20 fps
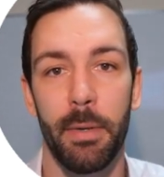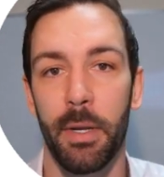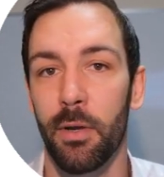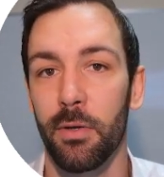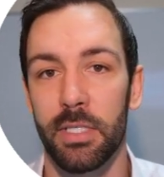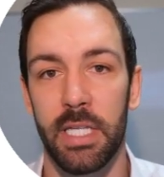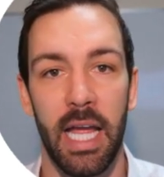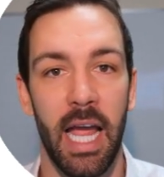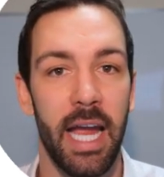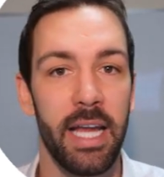
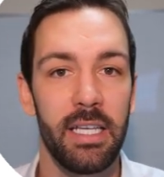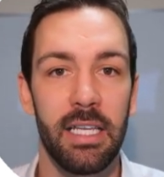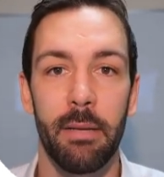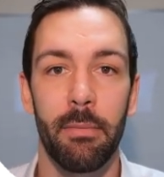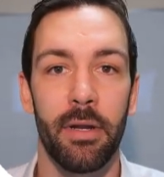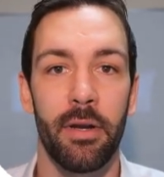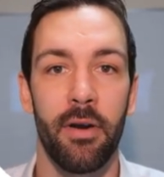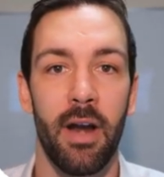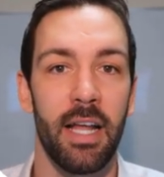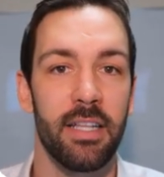because they hate
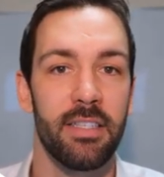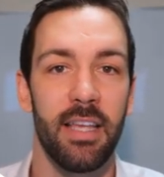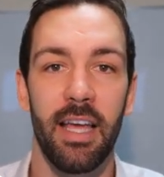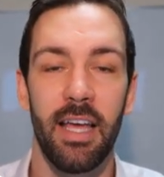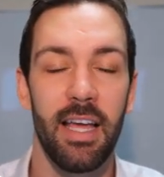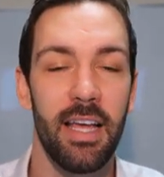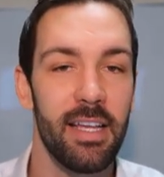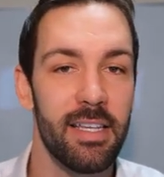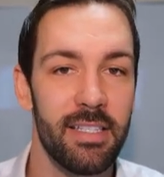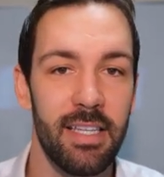Democrats.
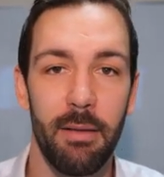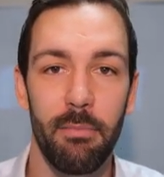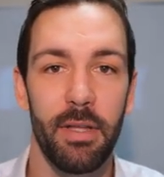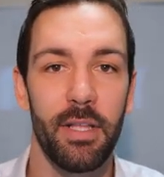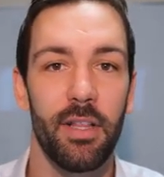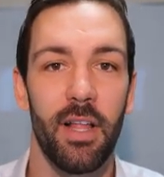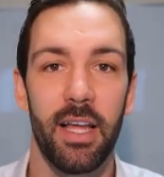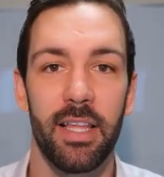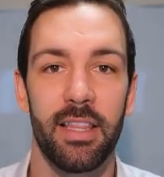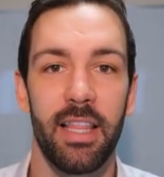
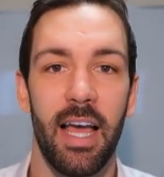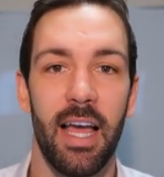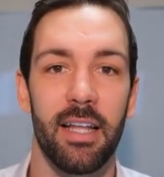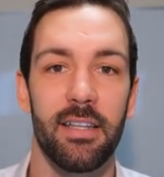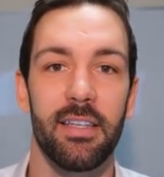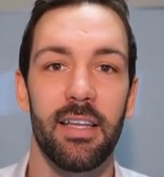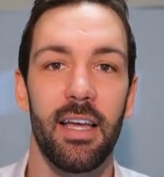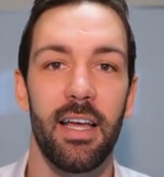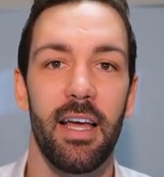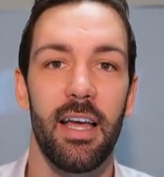Something like
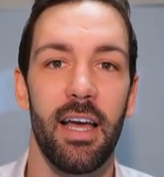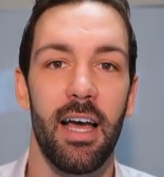that.